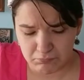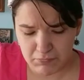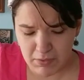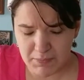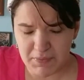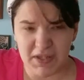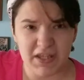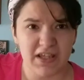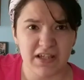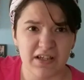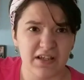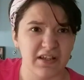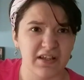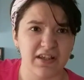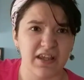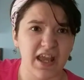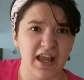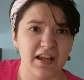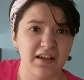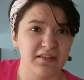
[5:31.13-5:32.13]
maybe eat it
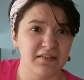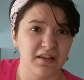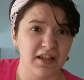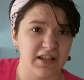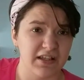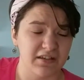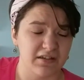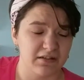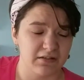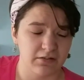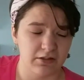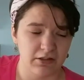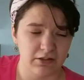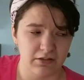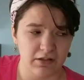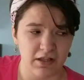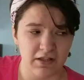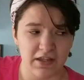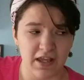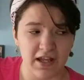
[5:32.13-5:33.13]
again, like,
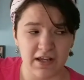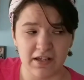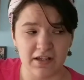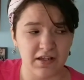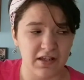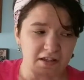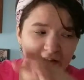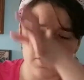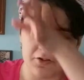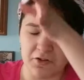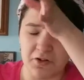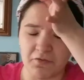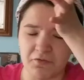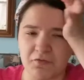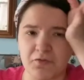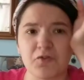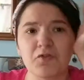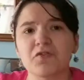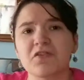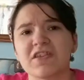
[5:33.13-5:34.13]
again in either a
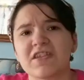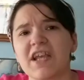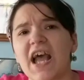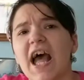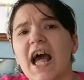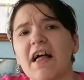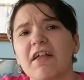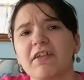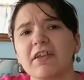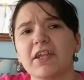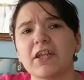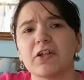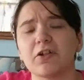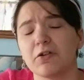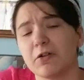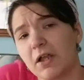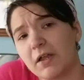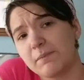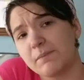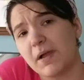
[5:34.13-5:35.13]
fruit salad,
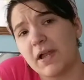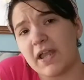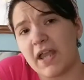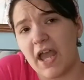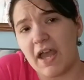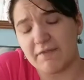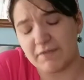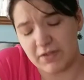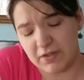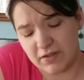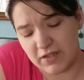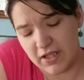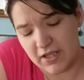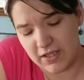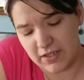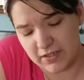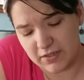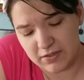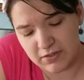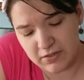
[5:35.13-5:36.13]
or I might have it,
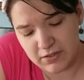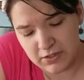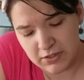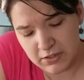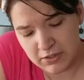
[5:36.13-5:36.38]
like,